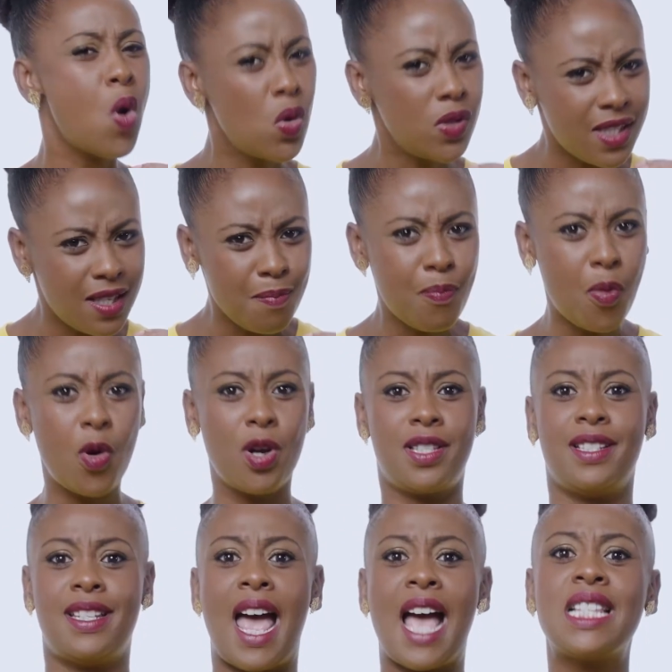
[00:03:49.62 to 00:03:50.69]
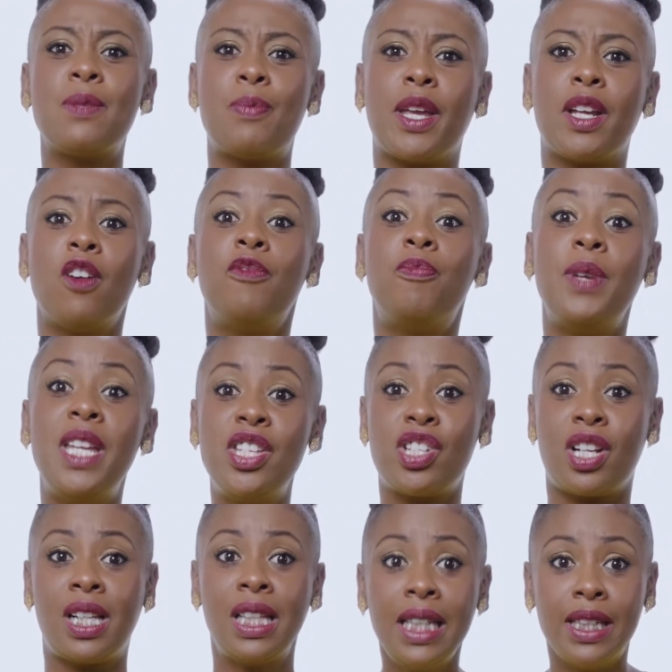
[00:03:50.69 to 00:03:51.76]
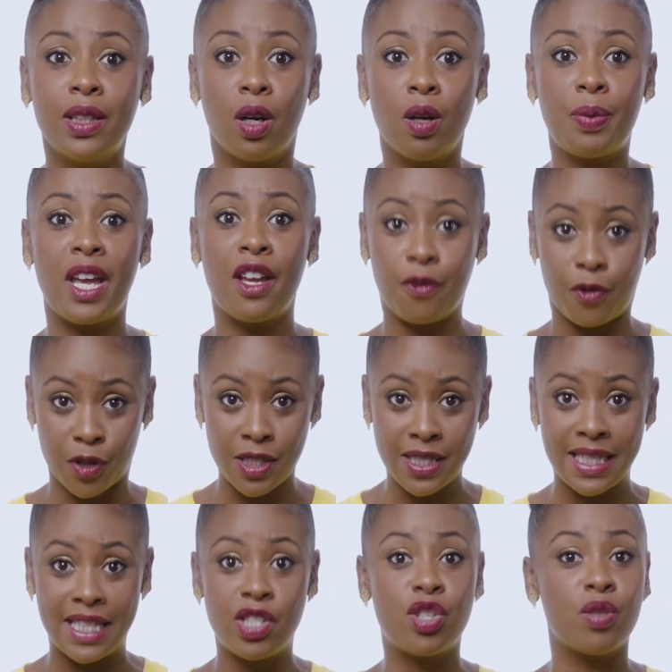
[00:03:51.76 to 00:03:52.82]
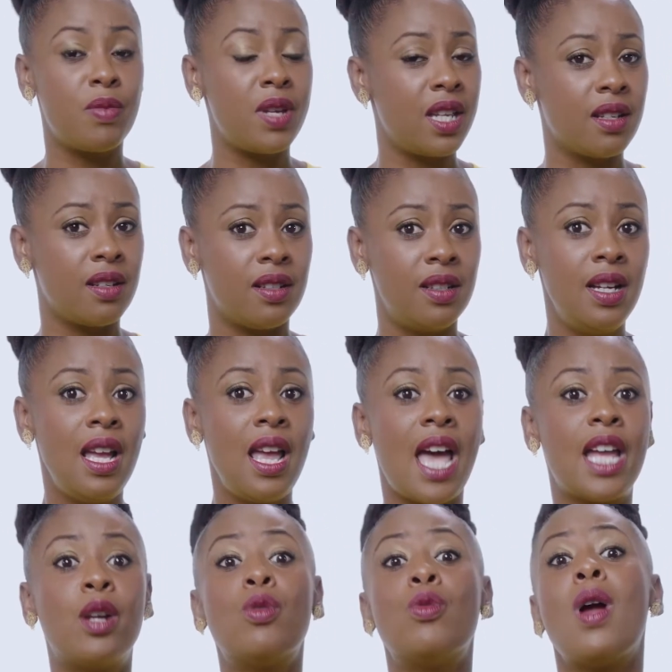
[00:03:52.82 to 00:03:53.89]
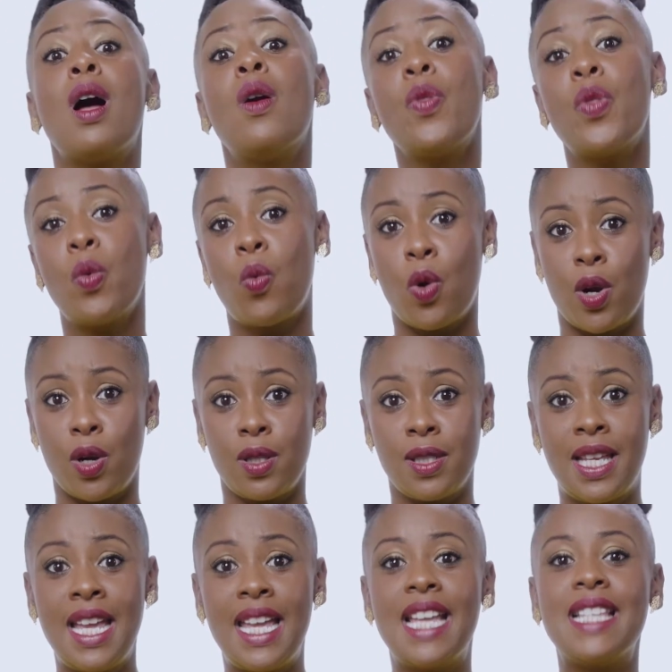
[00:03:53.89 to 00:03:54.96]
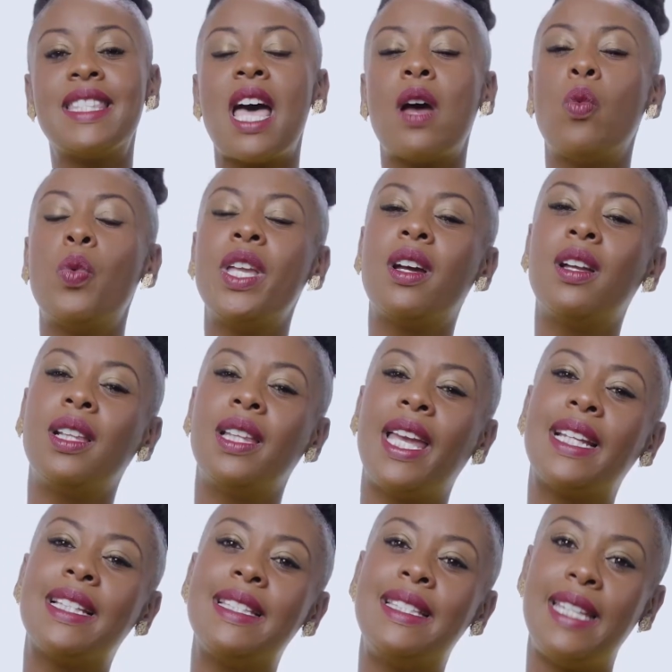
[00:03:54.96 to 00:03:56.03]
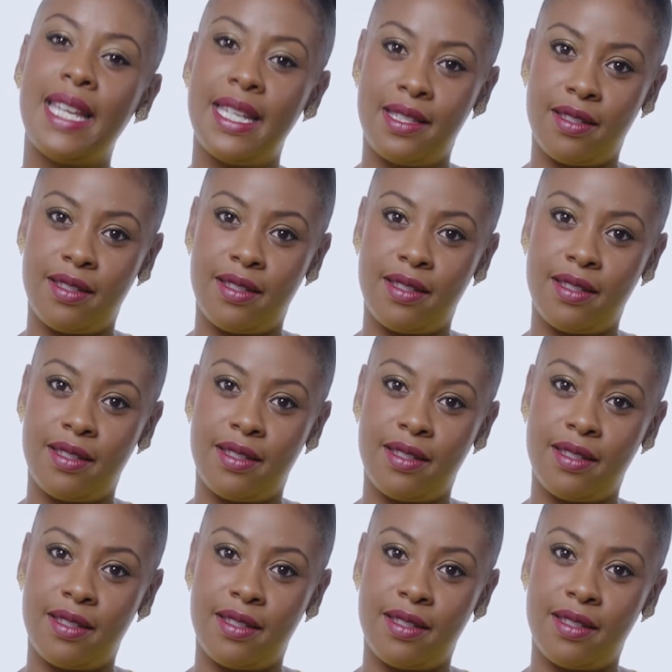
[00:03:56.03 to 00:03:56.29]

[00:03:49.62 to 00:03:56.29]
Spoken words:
and most important aspect of beach cleanup efforts in Jamaica and around the world is that we collect